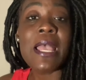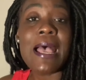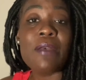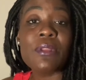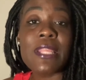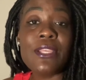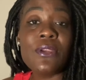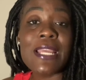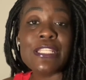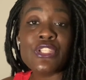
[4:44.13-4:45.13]
I will let you
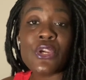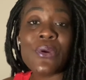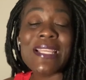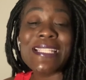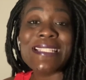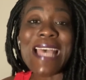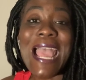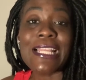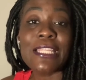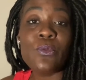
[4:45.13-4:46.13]
guys know
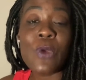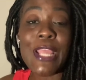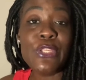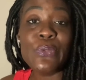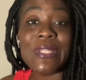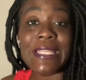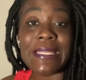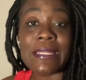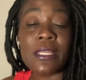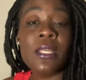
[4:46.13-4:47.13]
exactly what you need